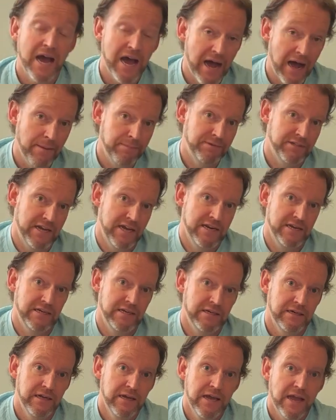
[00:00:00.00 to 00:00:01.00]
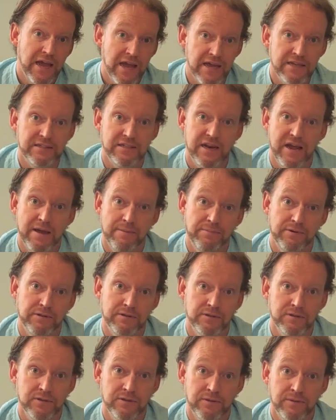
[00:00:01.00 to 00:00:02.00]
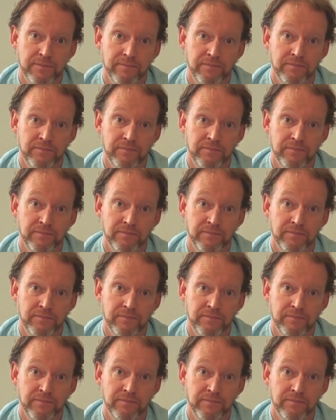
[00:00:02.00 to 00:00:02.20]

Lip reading: updating it as it happens.